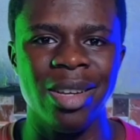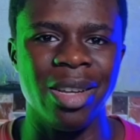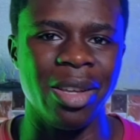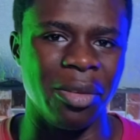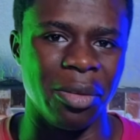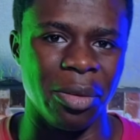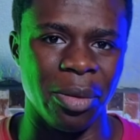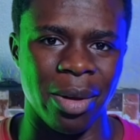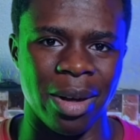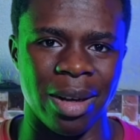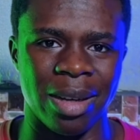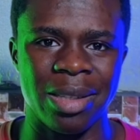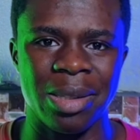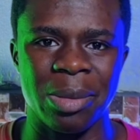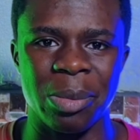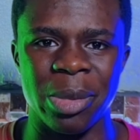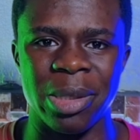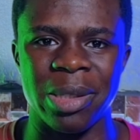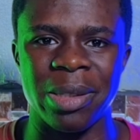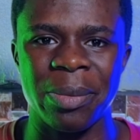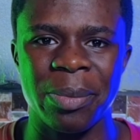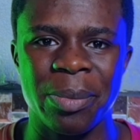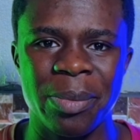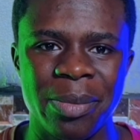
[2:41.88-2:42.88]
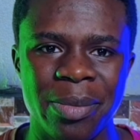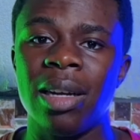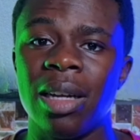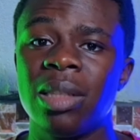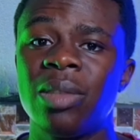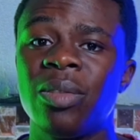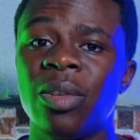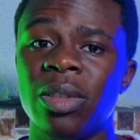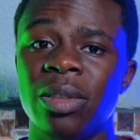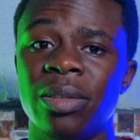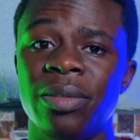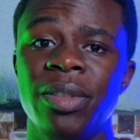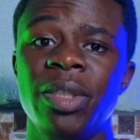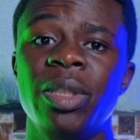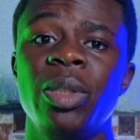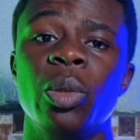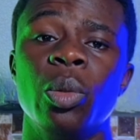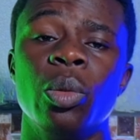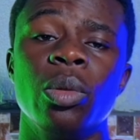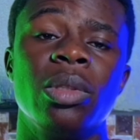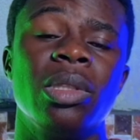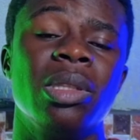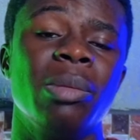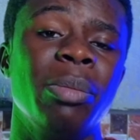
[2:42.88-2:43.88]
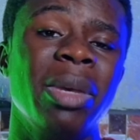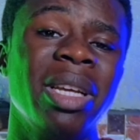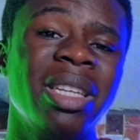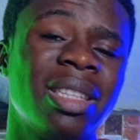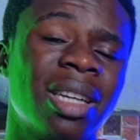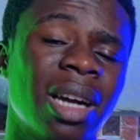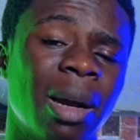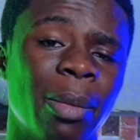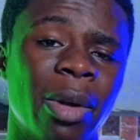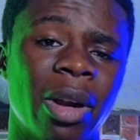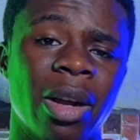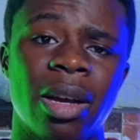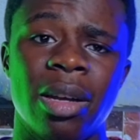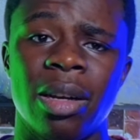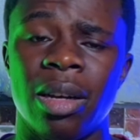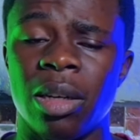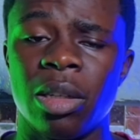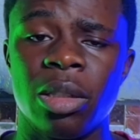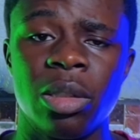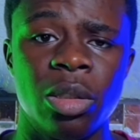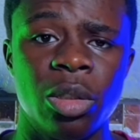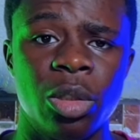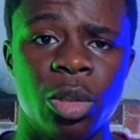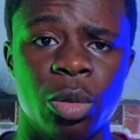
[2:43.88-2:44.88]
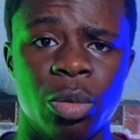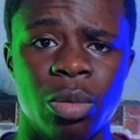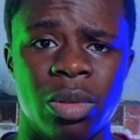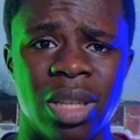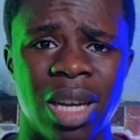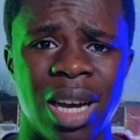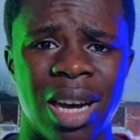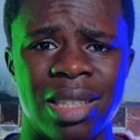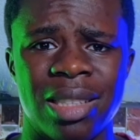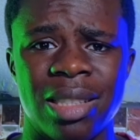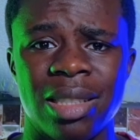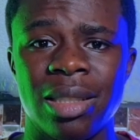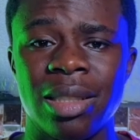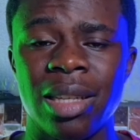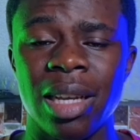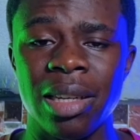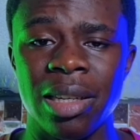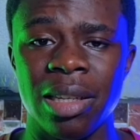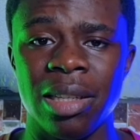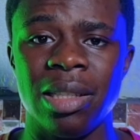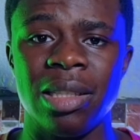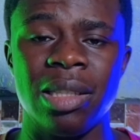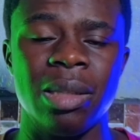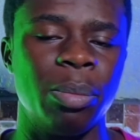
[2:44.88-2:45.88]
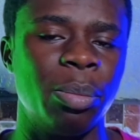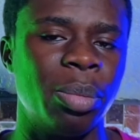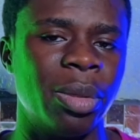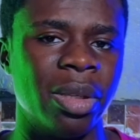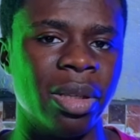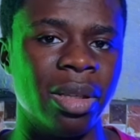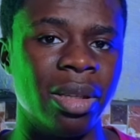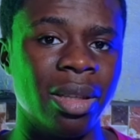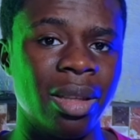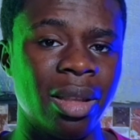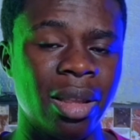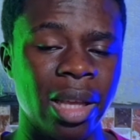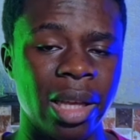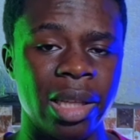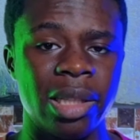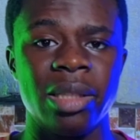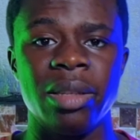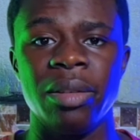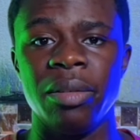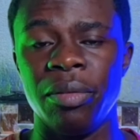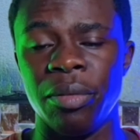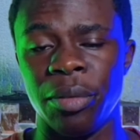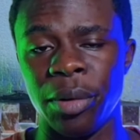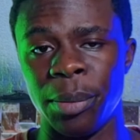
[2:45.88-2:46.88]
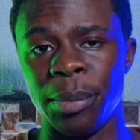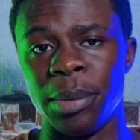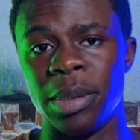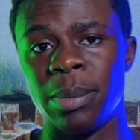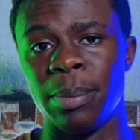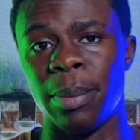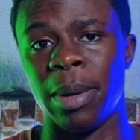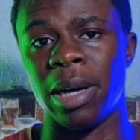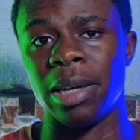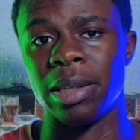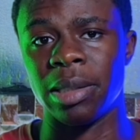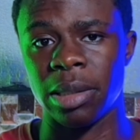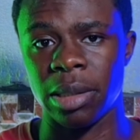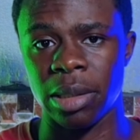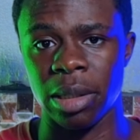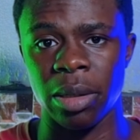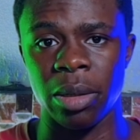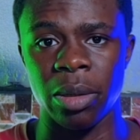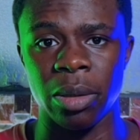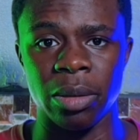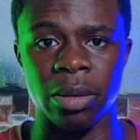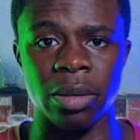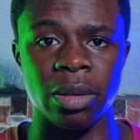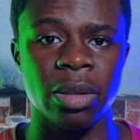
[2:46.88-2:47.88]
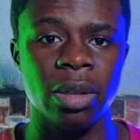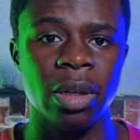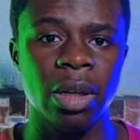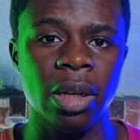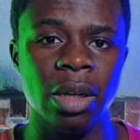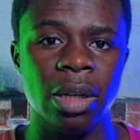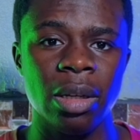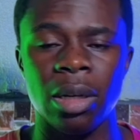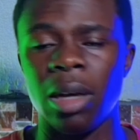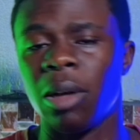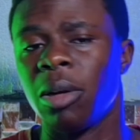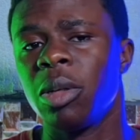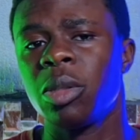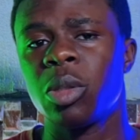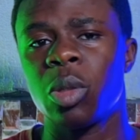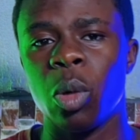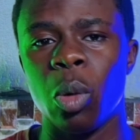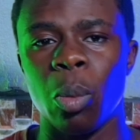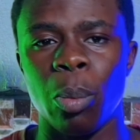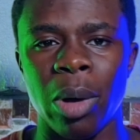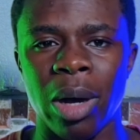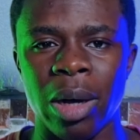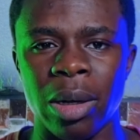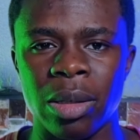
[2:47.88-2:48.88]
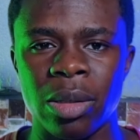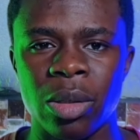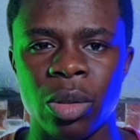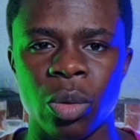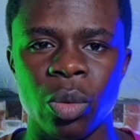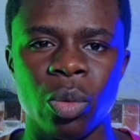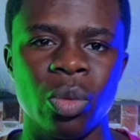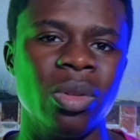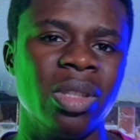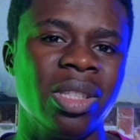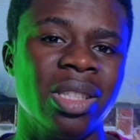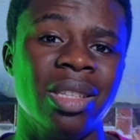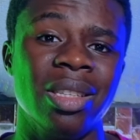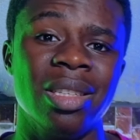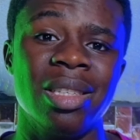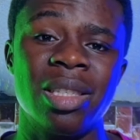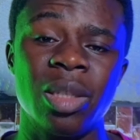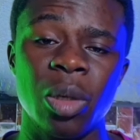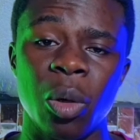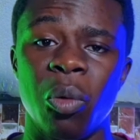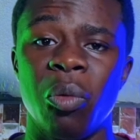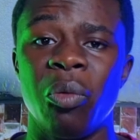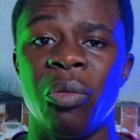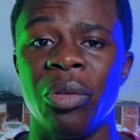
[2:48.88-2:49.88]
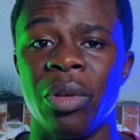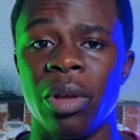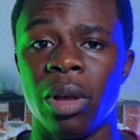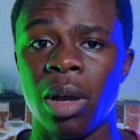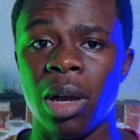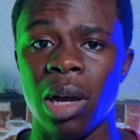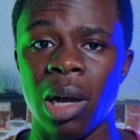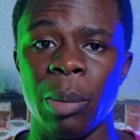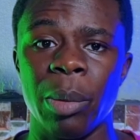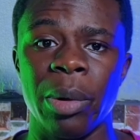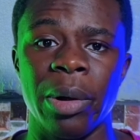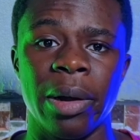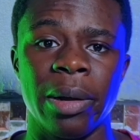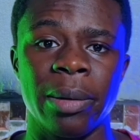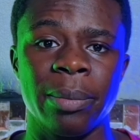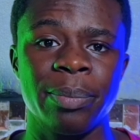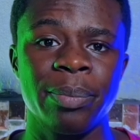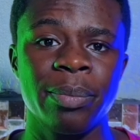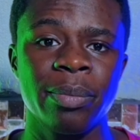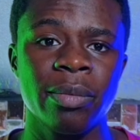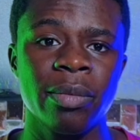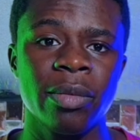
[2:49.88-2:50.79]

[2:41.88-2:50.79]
if you ask me. And as for the videos, the main camera can actually shoot at 1080p 30 frames per second. Now let's go back to the selfie camera.